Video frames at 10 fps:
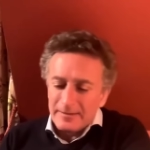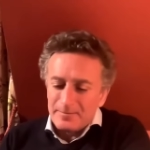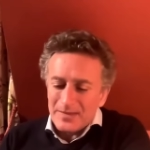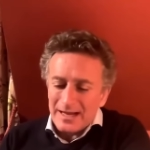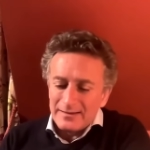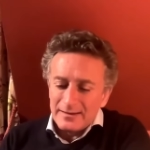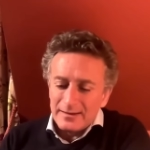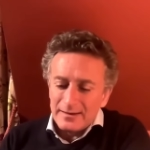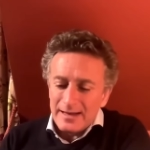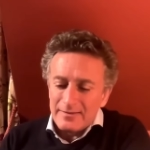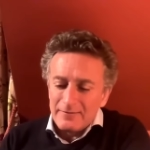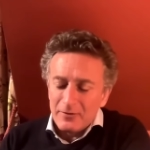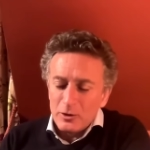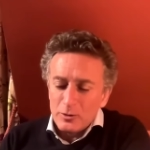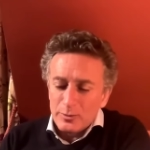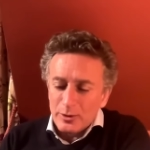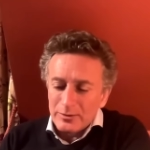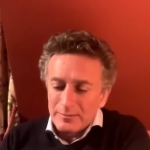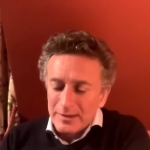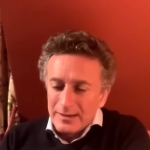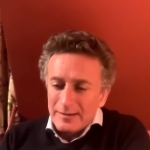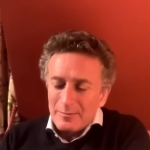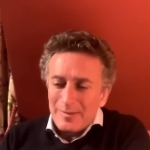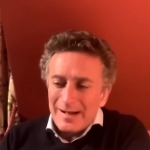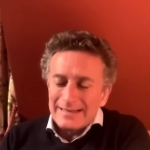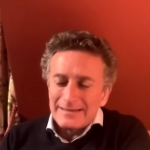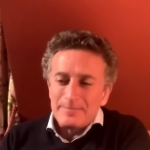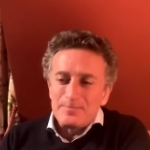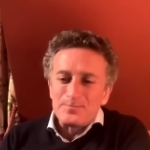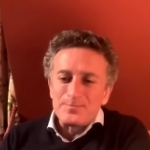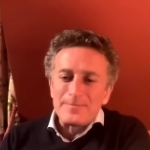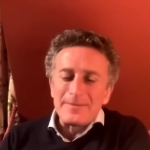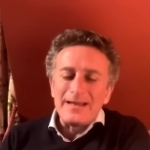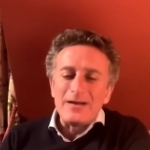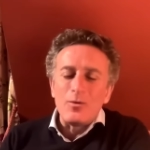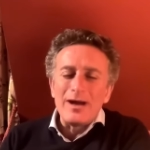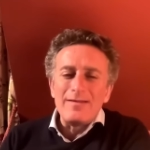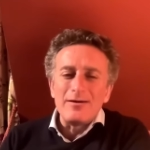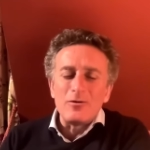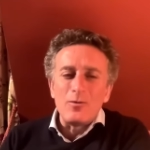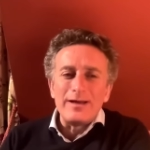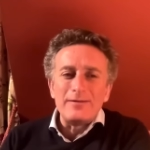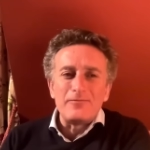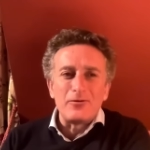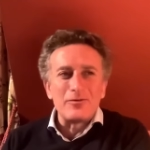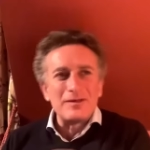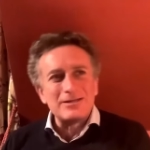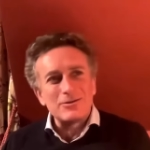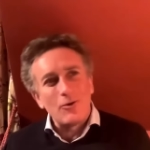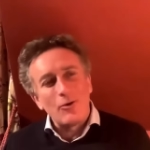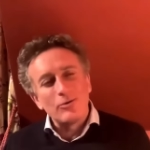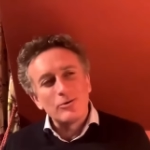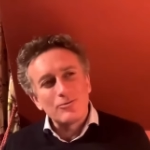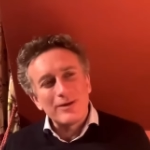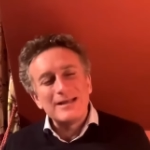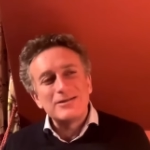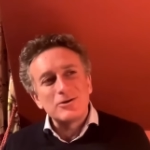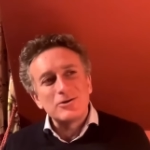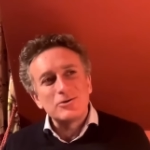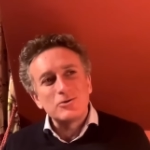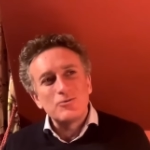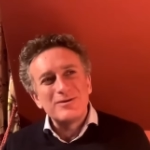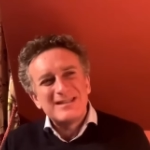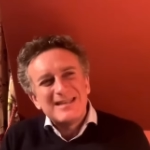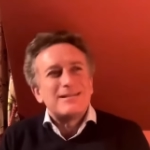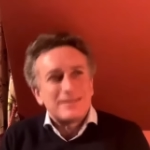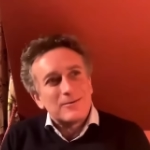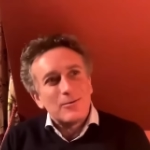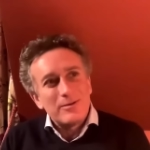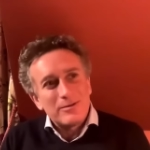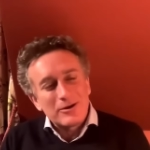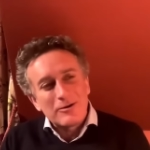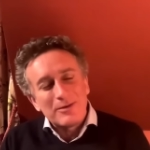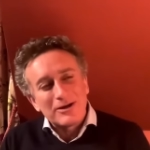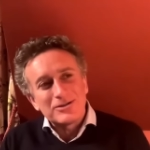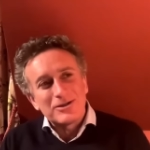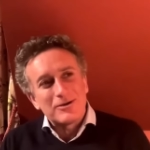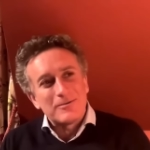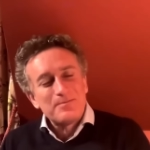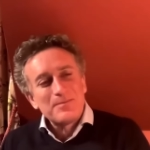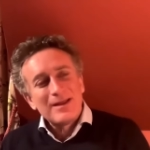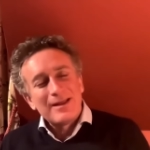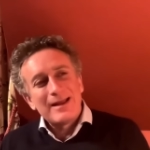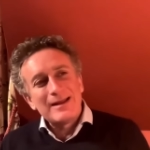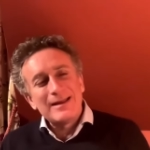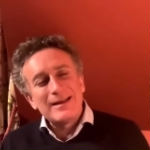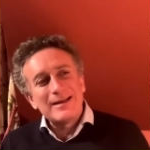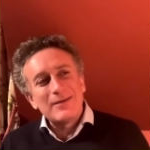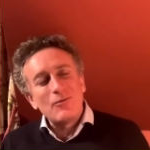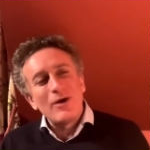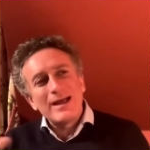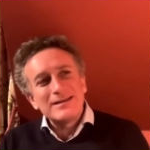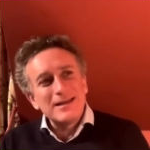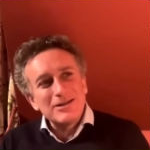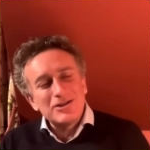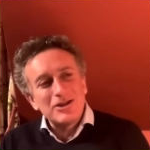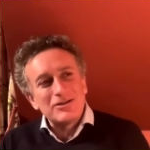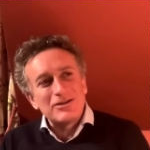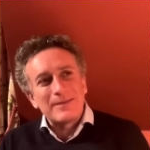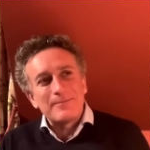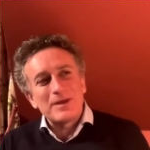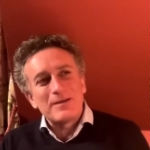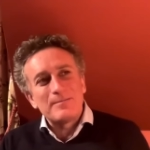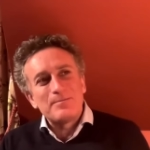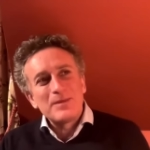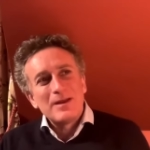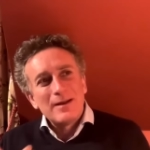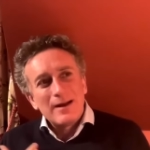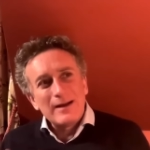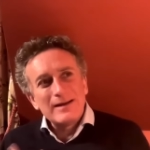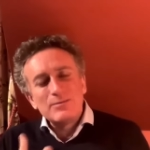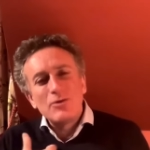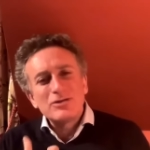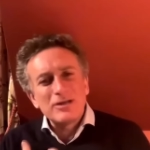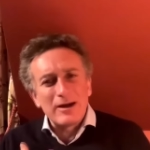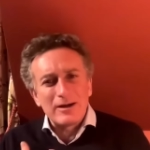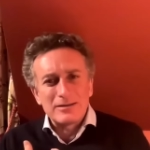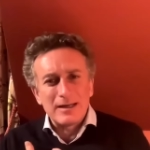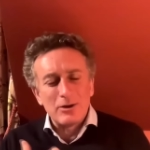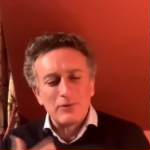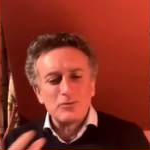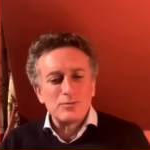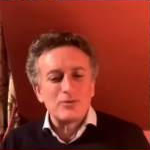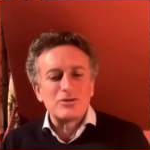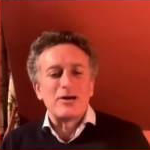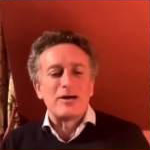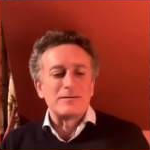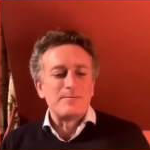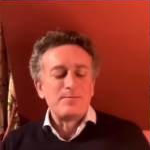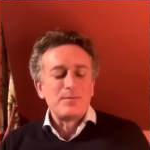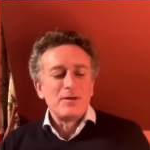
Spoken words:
and the volume problem. But in a way, there are ways for these old racers to resist with their combustion. No? And why I say it's cheating, I smoke cigars. I love to smoke cigars.